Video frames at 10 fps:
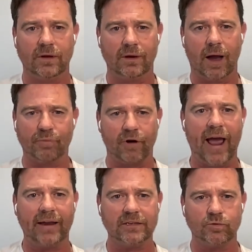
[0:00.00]
a
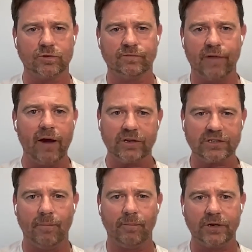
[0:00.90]
brand was various
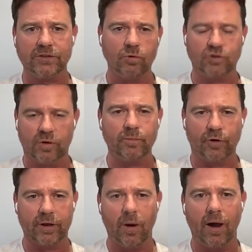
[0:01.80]
companies all doing
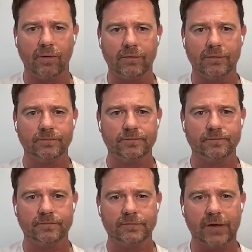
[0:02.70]
pretty well,
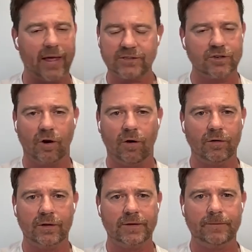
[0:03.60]
and that's not.
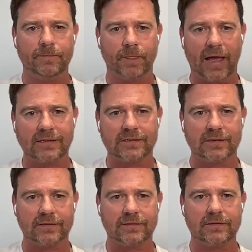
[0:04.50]
That's
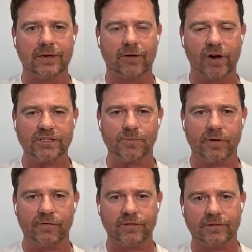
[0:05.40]
a, a recipe
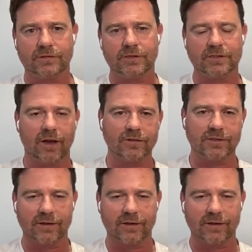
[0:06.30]
for disaster.